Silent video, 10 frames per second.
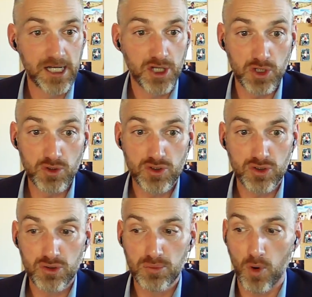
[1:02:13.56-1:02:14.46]

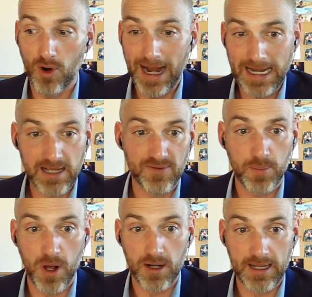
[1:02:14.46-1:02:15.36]
YouTube or any of the
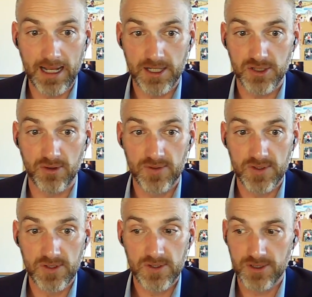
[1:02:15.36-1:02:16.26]
podcast services,